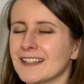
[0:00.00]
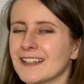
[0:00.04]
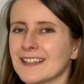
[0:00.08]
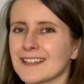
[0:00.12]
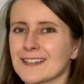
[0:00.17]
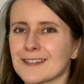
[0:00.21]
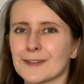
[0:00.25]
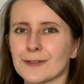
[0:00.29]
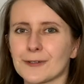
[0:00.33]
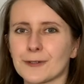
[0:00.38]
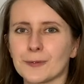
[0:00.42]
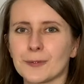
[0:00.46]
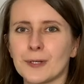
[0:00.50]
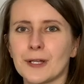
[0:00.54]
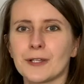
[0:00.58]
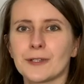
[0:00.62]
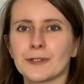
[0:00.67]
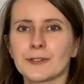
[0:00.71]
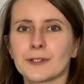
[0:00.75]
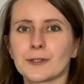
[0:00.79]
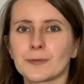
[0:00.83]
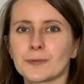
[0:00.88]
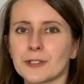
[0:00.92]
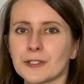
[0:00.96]
so
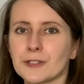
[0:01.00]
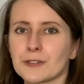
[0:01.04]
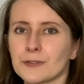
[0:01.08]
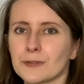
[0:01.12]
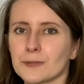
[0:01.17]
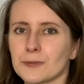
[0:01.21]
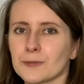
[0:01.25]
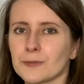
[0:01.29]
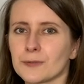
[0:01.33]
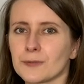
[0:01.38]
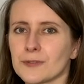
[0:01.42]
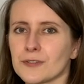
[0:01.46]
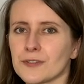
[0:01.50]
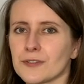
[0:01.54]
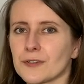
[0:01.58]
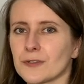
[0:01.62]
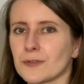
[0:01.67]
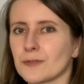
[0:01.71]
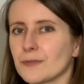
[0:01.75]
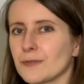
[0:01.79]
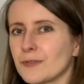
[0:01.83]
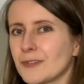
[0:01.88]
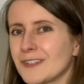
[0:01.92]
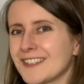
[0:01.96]
no need to use your
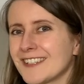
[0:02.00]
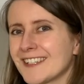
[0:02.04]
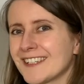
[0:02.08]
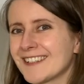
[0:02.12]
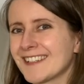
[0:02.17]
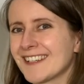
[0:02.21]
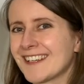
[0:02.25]
feet and